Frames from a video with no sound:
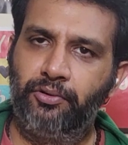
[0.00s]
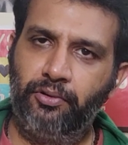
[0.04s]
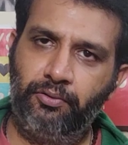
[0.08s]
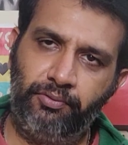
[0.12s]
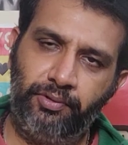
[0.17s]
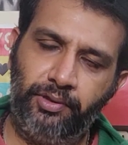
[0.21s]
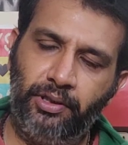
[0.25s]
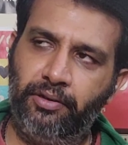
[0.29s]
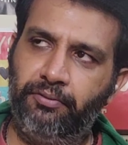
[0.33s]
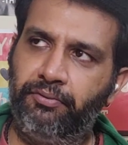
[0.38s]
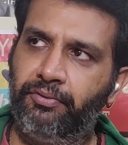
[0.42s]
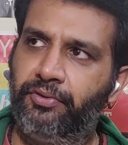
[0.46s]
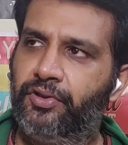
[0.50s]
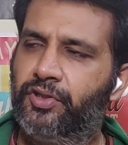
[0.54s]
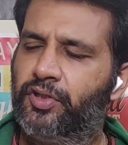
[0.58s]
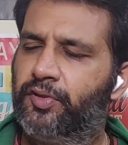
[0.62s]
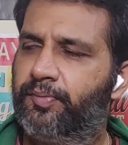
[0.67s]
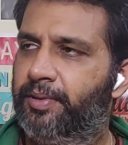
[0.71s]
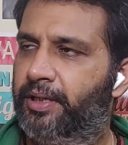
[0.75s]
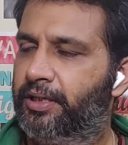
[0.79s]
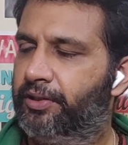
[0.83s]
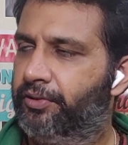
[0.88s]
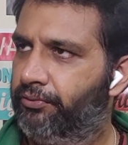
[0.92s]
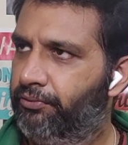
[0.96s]
to your work, with
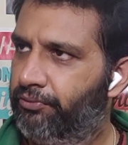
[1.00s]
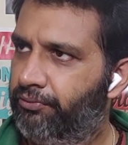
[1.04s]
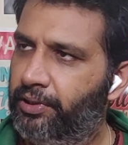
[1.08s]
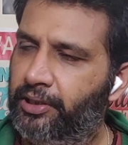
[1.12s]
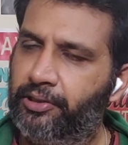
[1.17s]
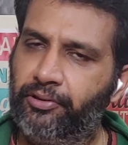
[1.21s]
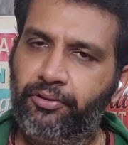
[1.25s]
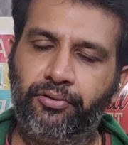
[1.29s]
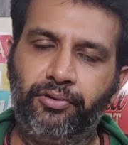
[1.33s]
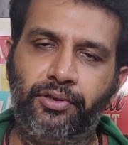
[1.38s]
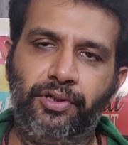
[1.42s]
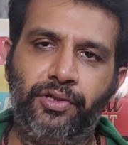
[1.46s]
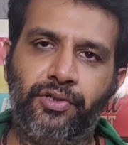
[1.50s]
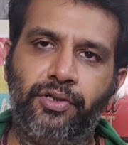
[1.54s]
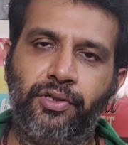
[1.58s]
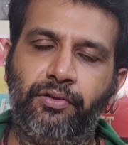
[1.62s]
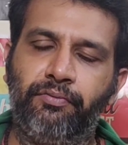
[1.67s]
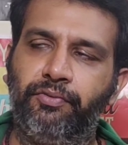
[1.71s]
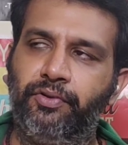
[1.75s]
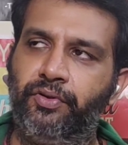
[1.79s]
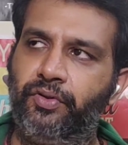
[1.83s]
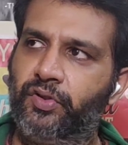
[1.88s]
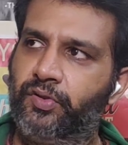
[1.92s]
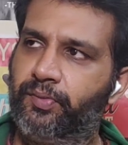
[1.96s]
respect to
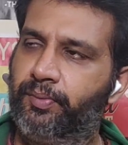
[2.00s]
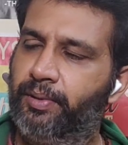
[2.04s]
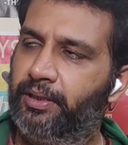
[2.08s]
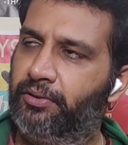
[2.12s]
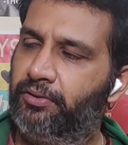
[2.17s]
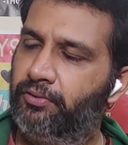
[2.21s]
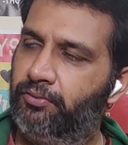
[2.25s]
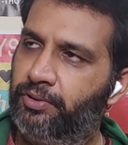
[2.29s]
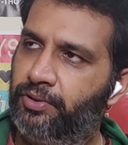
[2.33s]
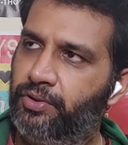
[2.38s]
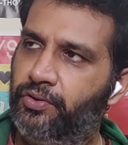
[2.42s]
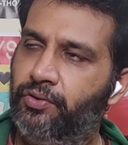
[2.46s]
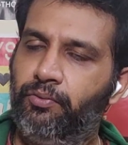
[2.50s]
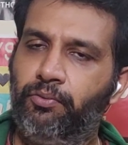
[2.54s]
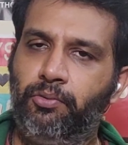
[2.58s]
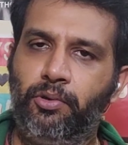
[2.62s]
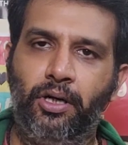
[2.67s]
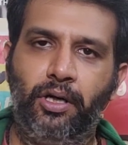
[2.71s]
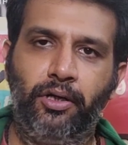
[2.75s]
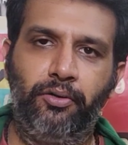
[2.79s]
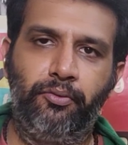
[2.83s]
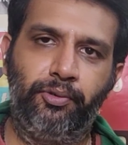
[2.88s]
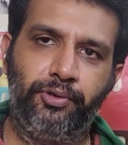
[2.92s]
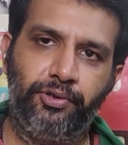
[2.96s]
recognition, with respect to what you
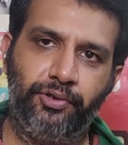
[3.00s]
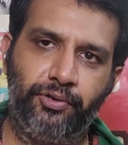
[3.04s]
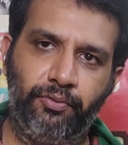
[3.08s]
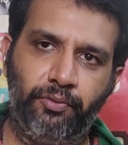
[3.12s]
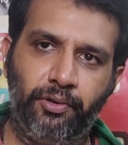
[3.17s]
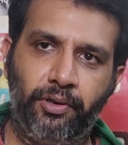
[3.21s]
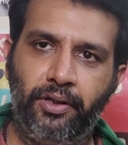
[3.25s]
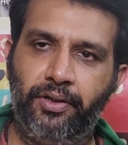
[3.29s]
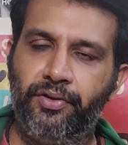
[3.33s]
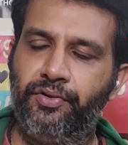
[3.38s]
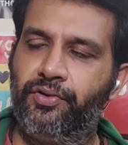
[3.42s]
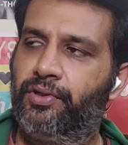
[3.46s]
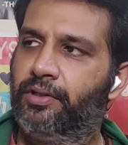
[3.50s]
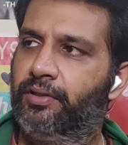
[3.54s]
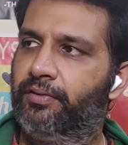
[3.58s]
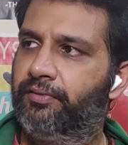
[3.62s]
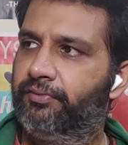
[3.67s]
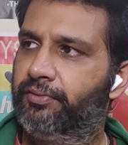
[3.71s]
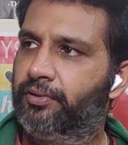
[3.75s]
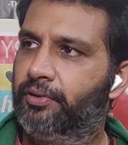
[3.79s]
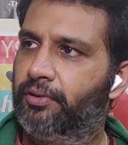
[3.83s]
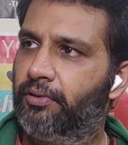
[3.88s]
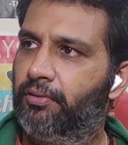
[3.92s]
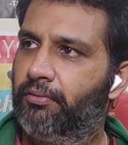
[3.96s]
want to achieve.
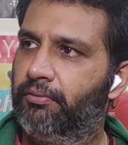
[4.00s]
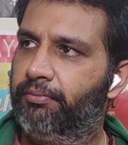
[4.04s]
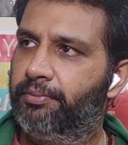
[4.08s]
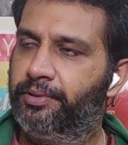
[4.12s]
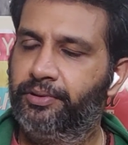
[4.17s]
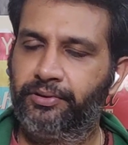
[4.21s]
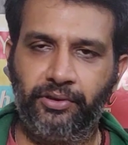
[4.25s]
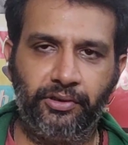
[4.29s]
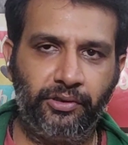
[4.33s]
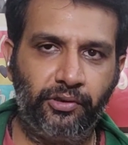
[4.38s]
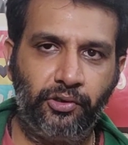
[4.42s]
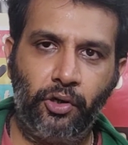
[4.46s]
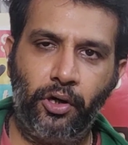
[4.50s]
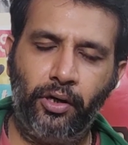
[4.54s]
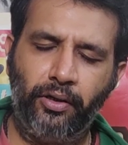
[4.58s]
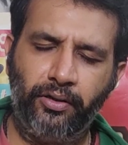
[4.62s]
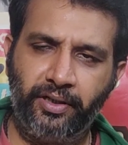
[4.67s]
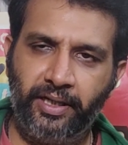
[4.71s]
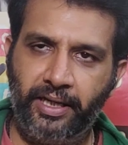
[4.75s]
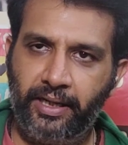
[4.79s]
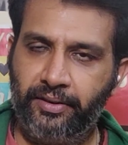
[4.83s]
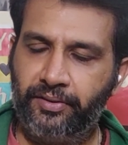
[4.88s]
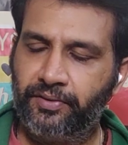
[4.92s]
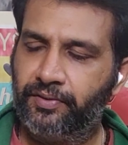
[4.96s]
Building
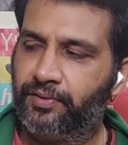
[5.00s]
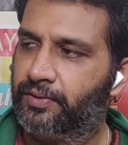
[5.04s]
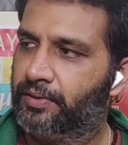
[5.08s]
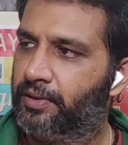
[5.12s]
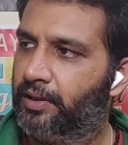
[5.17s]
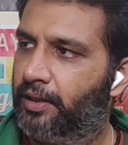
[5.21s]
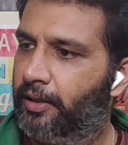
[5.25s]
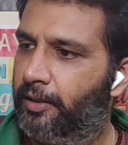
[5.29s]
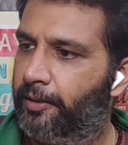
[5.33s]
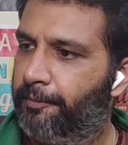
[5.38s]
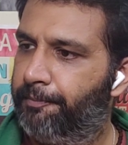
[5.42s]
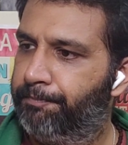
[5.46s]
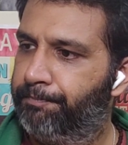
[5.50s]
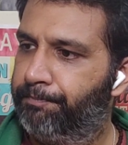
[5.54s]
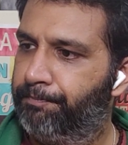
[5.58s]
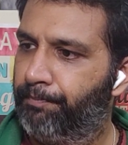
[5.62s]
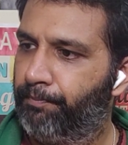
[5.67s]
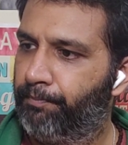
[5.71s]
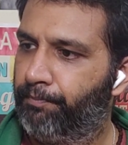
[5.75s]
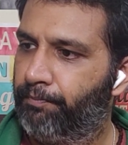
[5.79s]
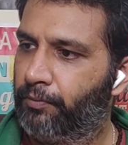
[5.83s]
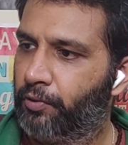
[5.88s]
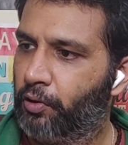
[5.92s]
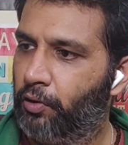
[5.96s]
contacts,
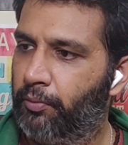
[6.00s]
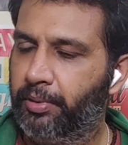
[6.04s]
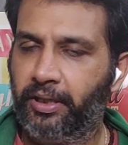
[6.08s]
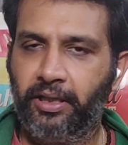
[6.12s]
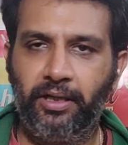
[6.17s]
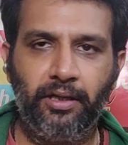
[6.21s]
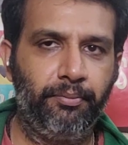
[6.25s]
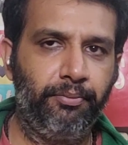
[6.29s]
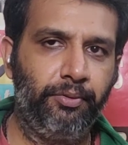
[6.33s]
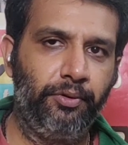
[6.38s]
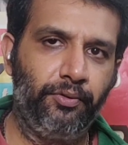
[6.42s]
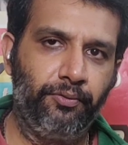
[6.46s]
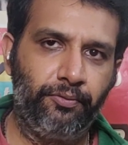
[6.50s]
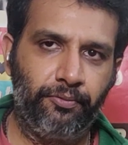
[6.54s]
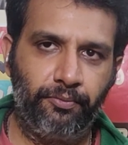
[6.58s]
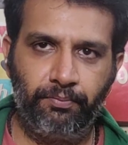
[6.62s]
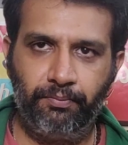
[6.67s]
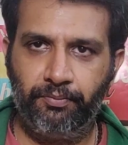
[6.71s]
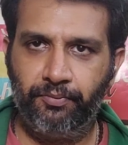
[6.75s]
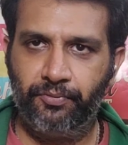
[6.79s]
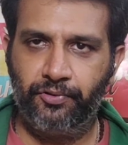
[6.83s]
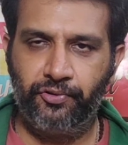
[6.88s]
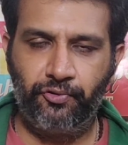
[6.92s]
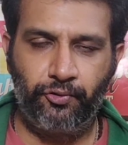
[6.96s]
opening up new
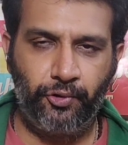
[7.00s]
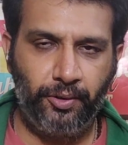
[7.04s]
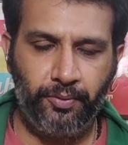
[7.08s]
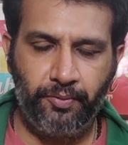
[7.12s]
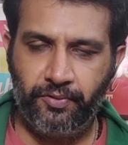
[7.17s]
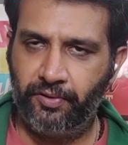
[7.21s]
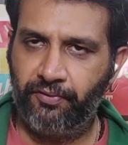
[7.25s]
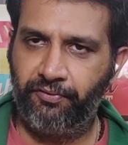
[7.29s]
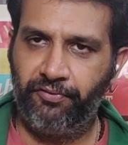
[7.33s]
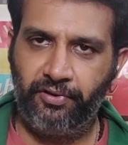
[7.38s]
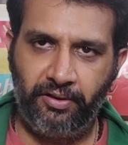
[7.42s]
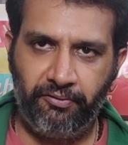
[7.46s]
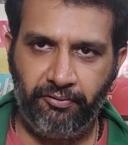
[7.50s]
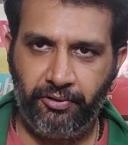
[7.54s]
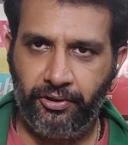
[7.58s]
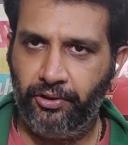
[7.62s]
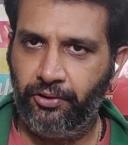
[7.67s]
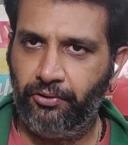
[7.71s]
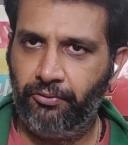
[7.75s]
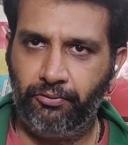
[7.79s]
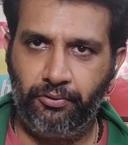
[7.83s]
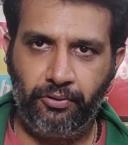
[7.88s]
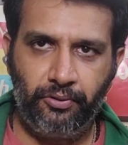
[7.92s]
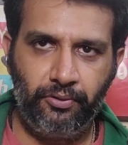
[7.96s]
streams of
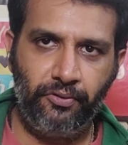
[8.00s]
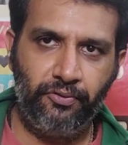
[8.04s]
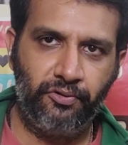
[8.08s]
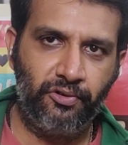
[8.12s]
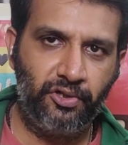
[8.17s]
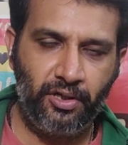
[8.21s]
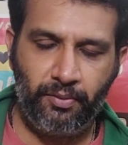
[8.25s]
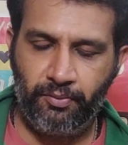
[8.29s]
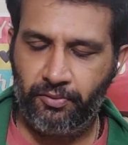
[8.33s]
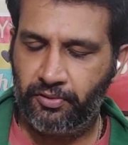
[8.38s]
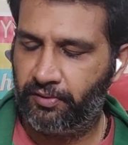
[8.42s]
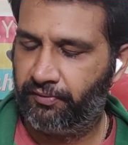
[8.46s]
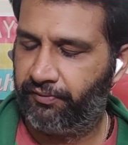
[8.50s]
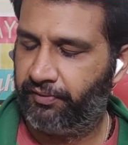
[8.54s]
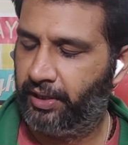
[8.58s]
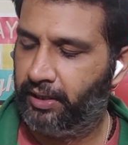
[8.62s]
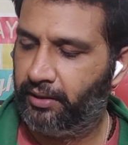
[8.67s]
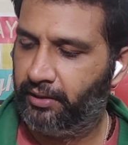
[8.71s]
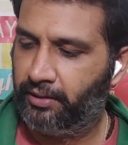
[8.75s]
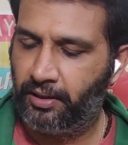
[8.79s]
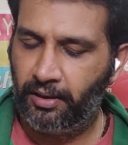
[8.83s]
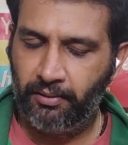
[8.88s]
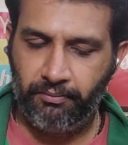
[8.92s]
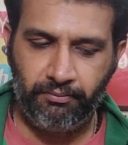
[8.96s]
revenue, new streams of
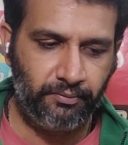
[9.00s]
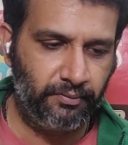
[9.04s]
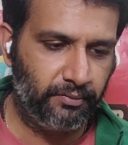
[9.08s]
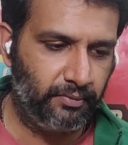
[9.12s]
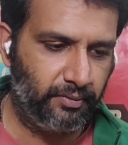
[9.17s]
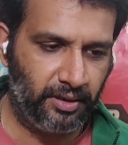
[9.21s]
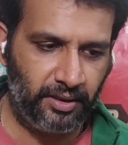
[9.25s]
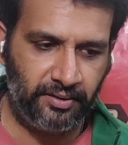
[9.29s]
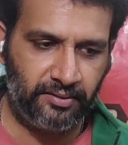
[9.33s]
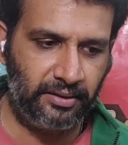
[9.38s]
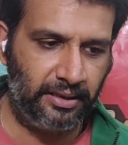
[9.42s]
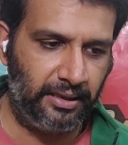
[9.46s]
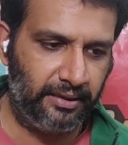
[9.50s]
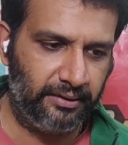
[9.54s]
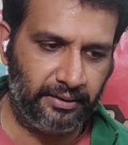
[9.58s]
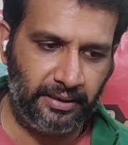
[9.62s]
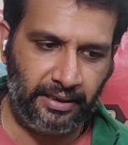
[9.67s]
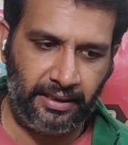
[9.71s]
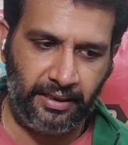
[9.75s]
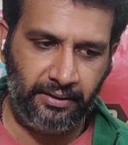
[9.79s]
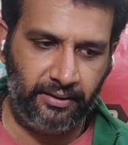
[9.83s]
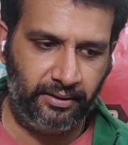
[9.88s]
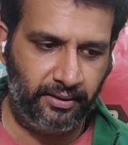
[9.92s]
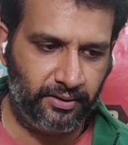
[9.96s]
income, things like
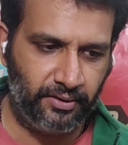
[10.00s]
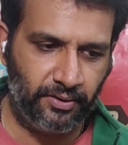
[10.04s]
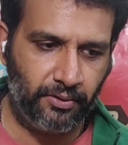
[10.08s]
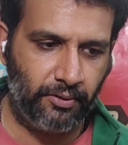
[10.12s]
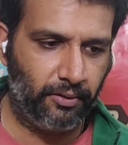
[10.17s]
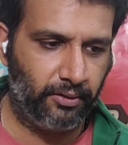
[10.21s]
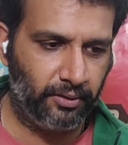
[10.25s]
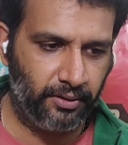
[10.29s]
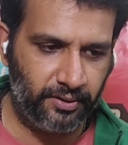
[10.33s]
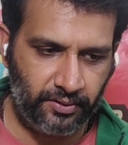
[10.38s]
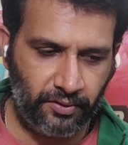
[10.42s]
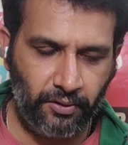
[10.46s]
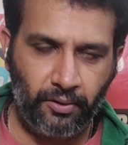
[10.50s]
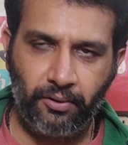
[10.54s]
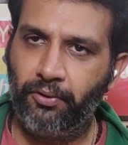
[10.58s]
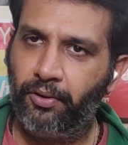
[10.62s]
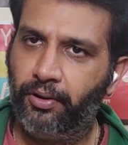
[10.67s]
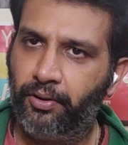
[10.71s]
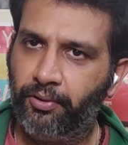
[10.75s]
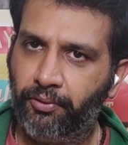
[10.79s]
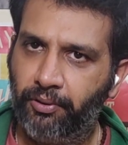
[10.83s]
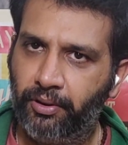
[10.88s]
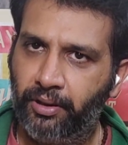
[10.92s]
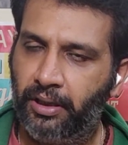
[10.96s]
that. It's all
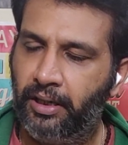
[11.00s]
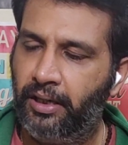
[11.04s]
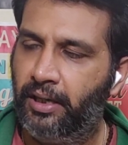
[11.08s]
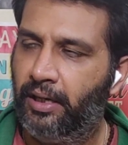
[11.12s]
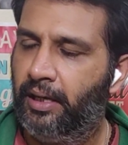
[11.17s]
going good.